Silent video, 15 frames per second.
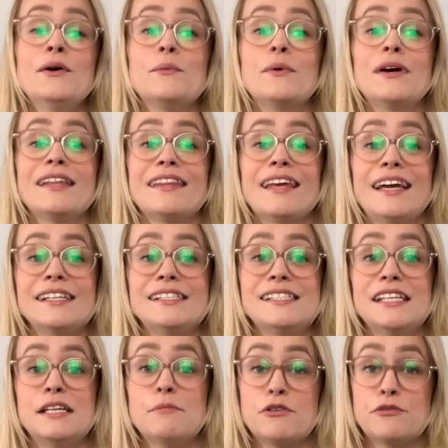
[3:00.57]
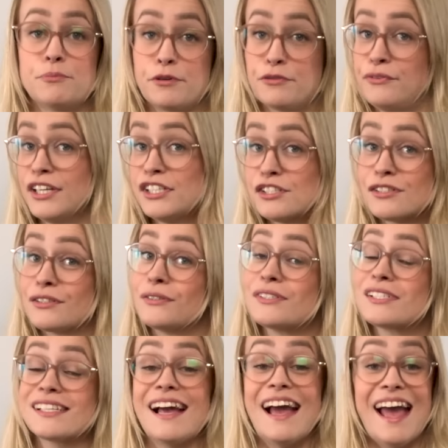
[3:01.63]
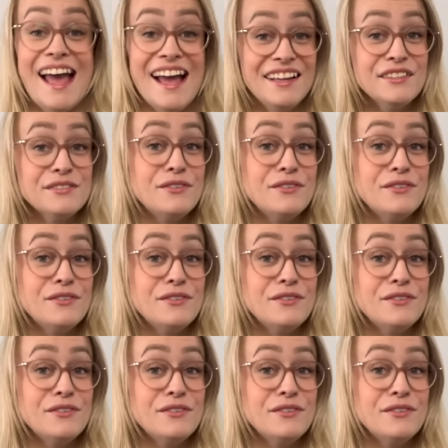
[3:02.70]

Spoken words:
with a team of professionals and